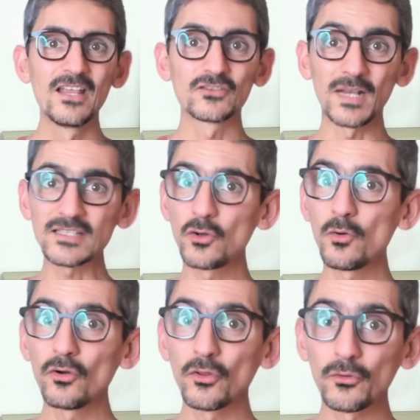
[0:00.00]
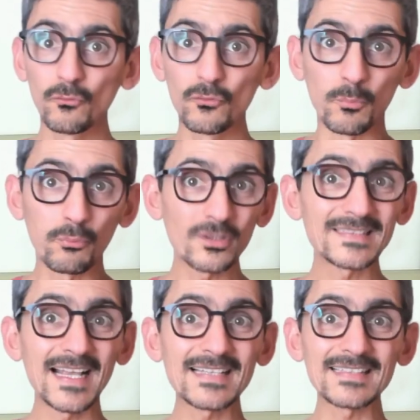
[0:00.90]
So let's go through the
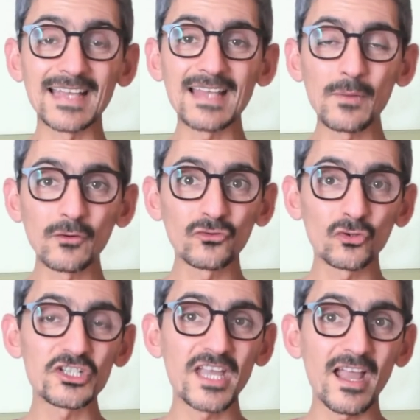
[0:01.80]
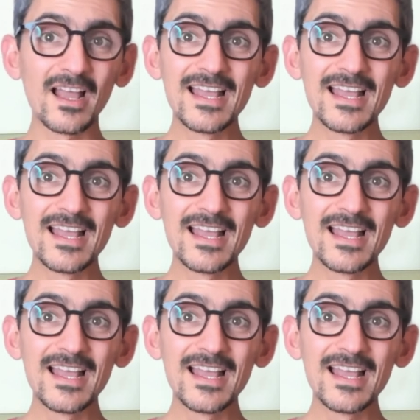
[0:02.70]
process and I will also share